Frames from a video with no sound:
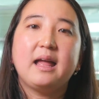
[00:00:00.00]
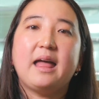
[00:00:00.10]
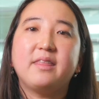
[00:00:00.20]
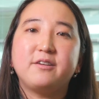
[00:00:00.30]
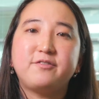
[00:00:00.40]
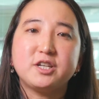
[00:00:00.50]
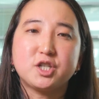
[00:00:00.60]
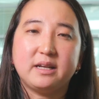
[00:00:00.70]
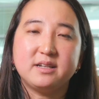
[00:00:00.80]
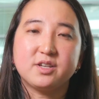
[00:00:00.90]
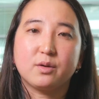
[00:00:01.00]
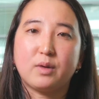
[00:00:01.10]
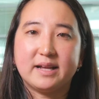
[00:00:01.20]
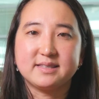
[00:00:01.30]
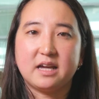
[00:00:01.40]
and then fish it into the
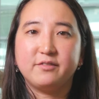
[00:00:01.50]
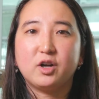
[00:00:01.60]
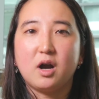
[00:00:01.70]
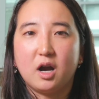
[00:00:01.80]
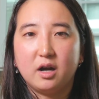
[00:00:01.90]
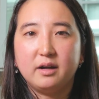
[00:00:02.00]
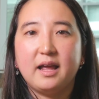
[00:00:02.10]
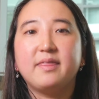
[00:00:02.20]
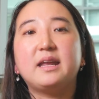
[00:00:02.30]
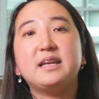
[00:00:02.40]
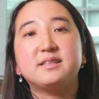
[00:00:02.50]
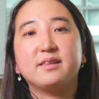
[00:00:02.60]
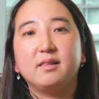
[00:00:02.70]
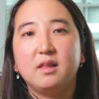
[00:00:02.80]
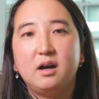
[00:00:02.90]
right side of your heart and then into
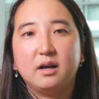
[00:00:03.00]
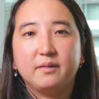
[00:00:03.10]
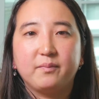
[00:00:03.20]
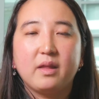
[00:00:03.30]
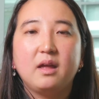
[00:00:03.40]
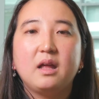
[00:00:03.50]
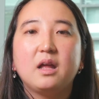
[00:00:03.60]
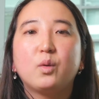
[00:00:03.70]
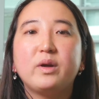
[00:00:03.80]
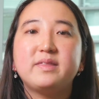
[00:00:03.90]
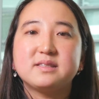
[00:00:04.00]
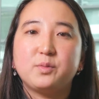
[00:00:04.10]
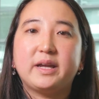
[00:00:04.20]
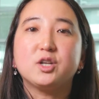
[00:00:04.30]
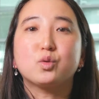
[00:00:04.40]
the lung. With this,
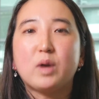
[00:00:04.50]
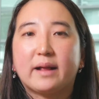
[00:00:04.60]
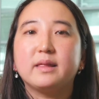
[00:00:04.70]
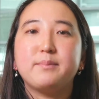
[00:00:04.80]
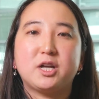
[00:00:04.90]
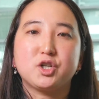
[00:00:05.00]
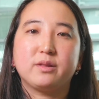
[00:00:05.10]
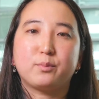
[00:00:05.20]
we can directly measure the